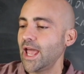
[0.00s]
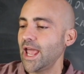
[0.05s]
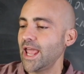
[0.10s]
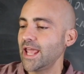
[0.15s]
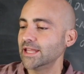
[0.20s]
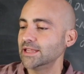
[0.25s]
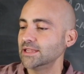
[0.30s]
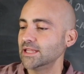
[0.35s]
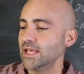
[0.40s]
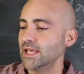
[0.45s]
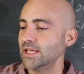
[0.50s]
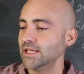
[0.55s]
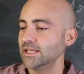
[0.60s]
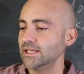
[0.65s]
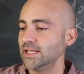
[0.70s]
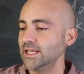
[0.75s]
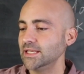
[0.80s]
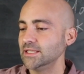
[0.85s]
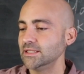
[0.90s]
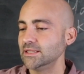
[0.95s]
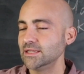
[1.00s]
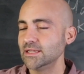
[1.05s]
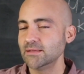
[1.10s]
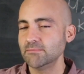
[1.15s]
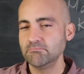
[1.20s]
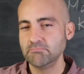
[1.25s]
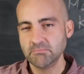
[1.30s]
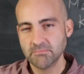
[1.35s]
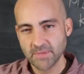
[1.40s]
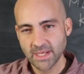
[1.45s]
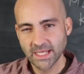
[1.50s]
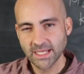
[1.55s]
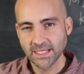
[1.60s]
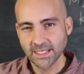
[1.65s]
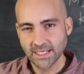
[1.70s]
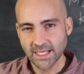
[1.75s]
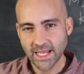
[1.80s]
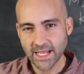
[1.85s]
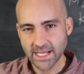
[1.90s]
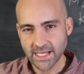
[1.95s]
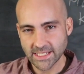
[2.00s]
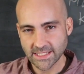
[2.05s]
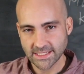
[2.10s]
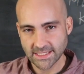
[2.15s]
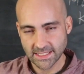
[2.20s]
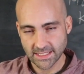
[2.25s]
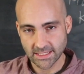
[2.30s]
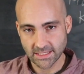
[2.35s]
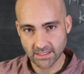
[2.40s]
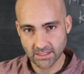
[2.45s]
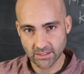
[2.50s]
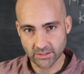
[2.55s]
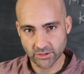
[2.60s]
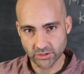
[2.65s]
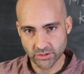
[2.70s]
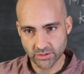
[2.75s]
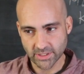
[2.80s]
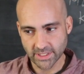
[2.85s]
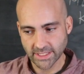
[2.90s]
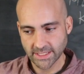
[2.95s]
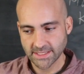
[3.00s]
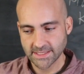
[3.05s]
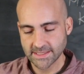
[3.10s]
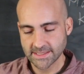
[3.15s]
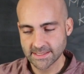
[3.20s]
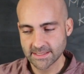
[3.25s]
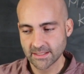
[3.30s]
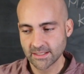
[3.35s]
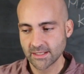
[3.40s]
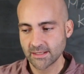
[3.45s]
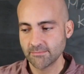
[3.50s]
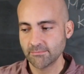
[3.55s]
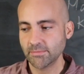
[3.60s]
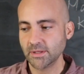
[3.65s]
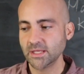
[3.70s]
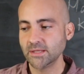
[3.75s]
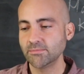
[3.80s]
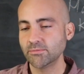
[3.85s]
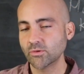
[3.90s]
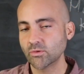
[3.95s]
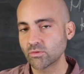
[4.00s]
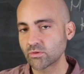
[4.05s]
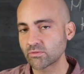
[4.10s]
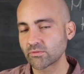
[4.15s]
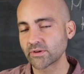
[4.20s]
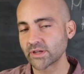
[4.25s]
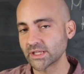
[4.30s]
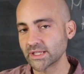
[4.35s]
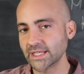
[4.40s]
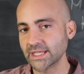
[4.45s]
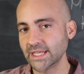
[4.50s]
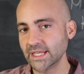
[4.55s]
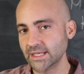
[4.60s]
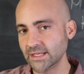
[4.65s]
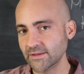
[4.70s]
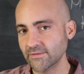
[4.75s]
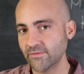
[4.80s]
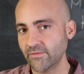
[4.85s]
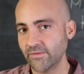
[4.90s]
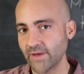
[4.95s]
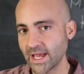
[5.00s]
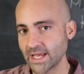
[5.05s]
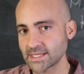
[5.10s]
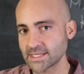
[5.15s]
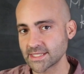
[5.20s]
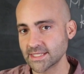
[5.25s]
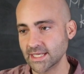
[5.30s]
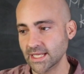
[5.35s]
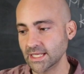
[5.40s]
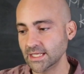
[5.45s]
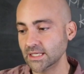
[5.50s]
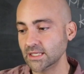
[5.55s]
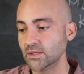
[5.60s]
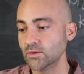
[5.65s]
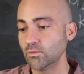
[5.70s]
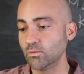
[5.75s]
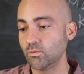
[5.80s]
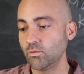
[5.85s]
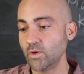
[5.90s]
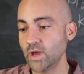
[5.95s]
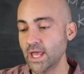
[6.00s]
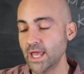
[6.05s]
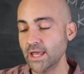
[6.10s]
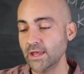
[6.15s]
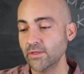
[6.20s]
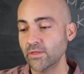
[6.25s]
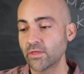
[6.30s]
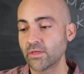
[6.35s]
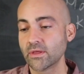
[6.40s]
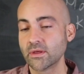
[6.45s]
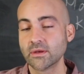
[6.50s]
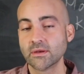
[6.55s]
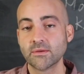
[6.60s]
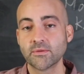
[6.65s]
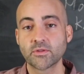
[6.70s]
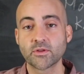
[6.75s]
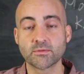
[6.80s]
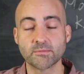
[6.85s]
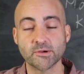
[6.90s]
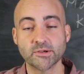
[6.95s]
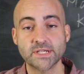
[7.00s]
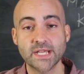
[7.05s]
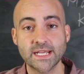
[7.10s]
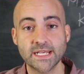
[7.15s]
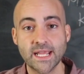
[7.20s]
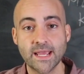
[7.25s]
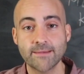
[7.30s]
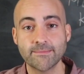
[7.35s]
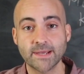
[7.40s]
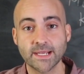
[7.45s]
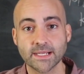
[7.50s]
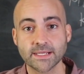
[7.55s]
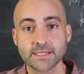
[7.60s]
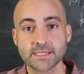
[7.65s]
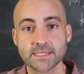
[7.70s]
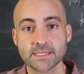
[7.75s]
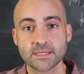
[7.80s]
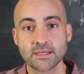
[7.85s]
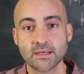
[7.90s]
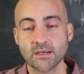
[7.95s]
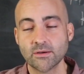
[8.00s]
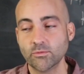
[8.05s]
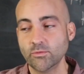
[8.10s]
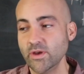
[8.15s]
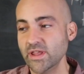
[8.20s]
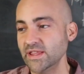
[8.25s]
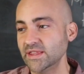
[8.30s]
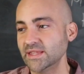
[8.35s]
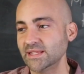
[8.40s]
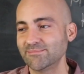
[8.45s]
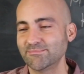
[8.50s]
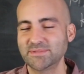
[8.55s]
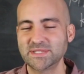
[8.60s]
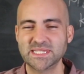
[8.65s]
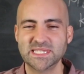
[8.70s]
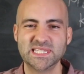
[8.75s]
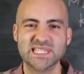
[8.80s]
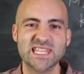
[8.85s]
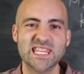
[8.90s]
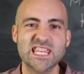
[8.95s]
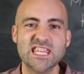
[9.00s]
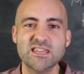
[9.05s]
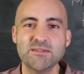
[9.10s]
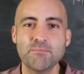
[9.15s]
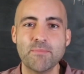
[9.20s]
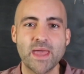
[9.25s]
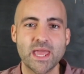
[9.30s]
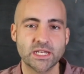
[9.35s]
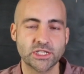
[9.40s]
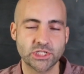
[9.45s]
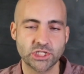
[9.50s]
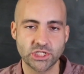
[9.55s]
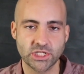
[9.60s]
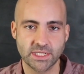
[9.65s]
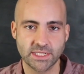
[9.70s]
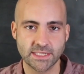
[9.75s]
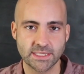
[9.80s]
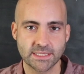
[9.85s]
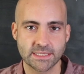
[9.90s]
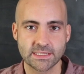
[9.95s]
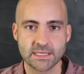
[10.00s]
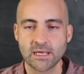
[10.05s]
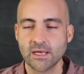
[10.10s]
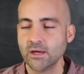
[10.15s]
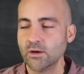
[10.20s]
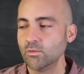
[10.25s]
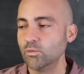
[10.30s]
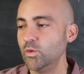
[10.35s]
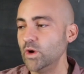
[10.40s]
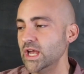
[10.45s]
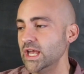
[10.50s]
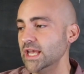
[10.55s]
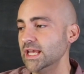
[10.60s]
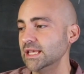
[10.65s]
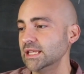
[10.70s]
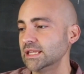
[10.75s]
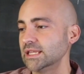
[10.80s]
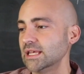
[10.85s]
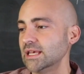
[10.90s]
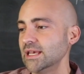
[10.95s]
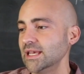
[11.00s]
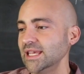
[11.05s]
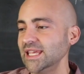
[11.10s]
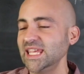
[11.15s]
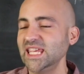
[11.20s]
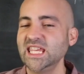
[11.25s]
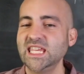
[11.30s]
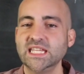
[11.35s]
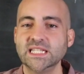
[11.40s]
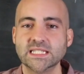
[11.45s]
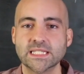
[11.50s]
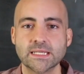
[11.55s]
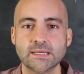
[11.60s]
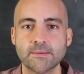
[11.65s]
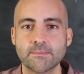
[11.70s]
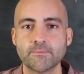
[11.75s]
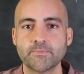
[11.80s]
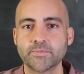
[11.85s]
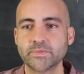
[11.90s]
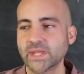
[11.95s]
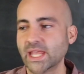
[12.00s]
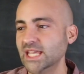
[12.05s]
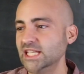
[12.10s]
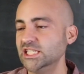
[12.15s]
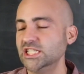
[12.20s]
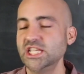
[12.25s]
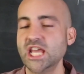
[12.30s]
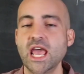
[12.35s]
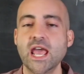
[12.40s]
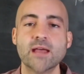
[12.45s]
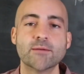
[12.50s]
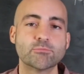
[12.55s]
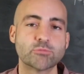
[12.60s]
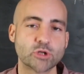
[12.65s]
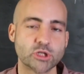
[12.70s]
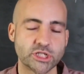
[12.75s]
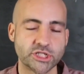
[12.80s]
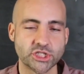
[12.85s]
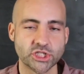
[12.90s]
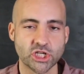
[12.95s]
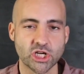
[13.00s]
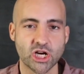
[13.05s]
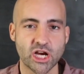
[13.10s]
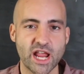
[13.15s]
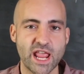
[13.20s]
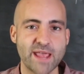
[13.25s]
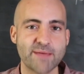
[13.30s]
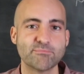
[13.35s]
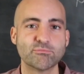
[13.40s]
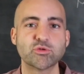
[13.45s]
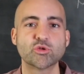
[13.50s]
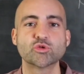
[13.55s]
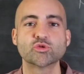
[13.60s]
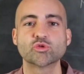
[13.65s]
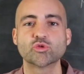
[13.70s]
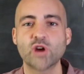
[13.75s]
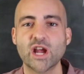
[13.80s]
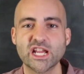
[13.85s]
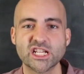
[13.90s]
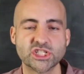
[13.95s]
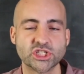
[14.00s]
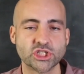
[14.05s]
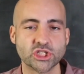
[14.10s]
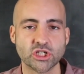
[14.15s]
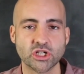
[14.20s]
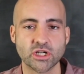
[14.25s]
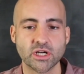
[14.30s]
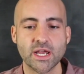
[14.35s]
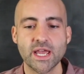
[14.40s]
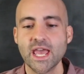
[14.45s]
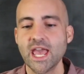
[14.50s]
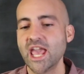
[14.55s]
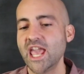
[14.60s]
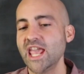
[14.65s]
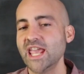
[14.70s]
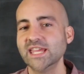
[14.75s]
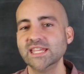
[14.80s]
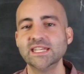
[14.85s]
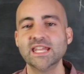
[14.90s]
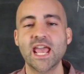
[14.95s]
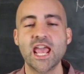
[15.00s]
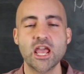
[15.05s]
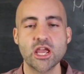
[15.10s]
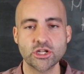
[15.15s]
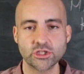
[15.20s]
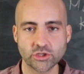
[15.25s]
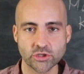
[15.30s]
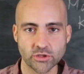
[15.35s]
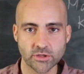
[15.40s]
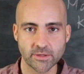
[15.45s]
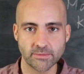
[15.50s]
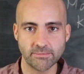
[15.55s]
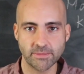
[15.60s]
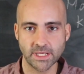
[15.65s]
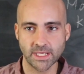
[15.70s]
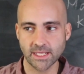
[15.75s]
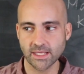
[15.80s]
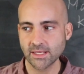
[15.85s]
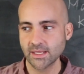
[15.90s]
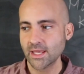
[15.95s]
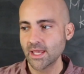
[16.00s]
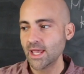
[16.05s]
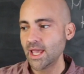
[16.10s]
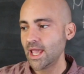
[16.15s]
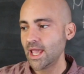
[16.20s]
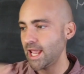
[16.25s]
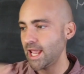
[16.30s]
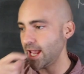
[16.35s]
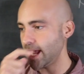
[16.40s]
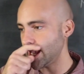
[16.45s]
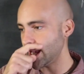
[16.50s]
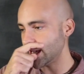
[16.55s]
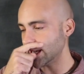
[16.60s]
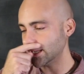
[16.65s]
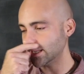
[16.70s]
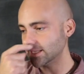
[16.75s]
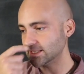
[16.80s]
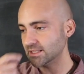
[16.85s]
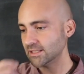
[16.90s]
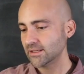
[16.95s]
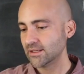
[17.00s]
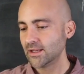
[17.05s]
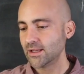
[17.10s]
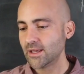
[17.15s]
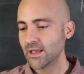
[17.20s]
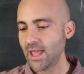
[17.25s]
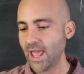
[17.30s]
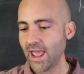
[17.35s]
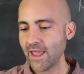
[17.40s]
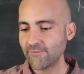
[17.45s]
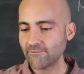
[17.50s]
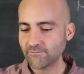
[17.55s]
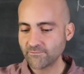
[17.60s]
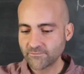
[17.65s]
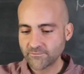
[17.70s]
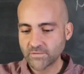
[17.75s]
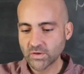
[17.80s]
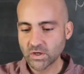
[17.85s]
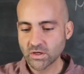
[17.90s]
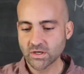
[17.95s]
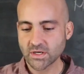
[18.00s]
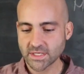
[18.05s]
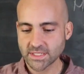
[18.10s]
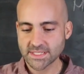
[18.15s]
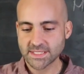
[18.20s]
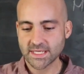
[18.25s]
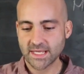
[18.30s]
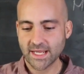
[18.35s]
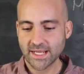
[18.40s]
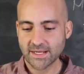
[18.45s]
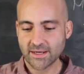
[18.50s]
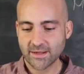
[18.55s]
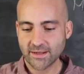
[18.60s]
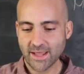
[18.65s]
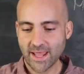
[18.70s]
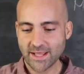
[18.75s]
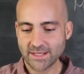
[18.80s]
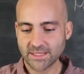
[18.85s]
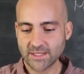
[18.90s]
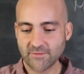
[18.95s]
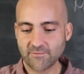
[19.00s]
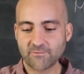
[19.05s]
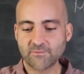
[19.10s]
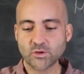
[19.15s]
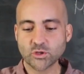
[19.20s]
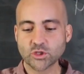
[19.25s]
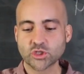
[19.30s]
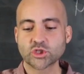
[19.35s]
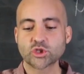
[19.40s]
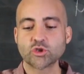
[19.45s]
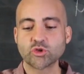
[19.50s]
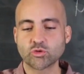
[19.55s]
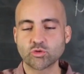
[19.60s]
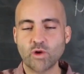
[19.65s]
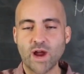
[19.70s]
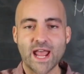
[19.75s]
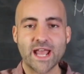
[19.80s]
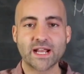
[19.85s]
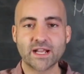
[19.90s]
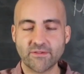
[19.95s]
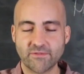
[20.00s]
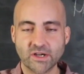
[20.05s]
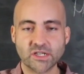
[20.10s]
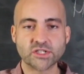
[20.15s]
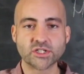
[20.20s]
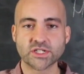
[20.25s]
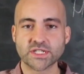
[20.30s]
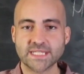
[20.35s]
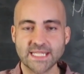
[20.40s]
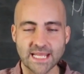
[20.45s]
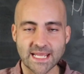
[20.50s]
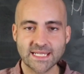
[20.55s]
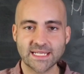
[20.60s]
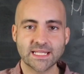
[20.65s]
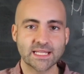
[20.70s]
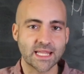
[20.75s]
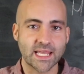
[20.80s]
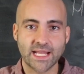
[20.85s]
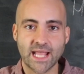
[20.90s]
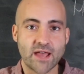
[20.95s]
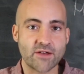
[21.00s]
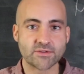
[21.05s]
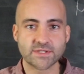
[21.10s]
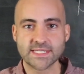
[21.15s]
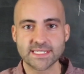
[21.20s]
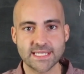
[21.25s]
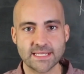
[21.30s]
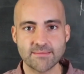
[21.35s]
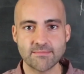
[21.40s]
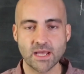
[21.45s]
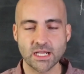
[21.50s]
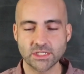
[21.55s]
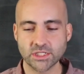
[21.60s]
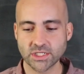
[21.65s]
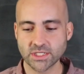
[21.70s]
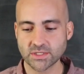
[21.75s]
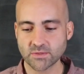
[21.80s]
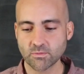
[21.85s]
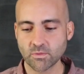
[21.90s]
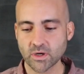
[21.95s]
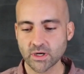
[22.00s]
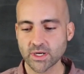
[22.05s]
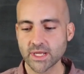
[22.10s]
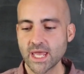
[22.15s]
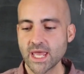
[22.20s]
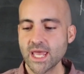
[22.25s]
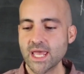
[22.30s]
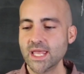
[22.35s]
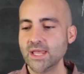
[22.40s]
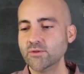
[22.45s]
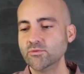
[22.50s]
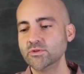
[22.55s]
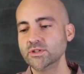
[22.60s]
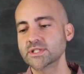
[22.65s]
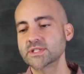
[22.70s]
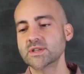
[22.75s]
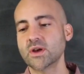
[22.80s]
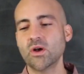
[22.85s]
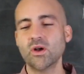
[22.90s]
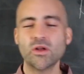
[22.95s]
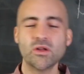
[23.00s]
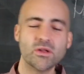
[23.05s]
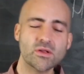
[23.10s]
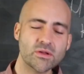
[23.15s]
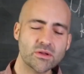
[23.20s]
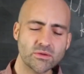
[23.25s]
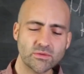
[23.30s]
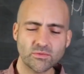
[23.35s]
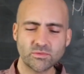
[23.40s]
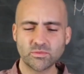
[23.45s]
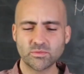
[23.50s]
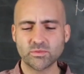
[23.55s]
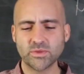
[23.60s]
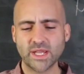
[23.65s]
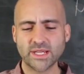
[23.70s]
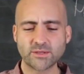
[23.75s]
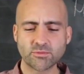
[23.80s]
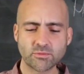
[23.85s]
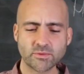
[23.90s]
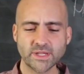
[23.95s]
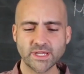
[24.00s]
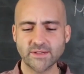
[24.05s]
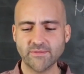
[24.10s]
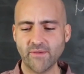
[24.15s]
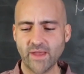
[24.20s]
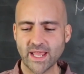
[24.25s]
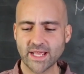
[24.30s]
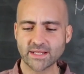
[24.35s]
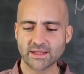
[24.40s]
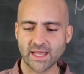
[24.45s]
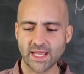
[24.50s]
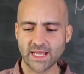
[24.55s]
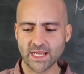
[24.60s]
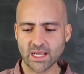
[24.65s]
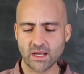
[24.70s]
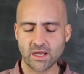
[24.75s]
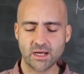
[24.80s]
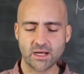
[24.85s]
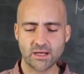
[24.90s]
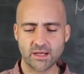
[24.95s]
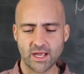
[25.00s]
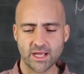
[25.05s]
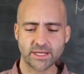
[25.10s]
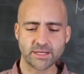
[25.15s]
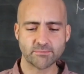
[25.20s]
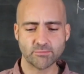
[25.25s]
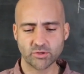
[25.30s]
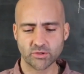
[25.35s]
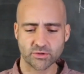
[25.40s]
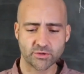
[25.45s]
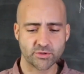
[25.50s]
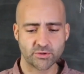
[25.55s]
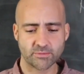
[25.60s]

And then in the mid eighteen hundreds, people were really getting fascinated with thermodynamics, with steam engines, with heat and temperature and pressure and entropy. And at first, at, a, at the first crack of understanding like how steam engines work, it was all like really vague. Like uh, I can put a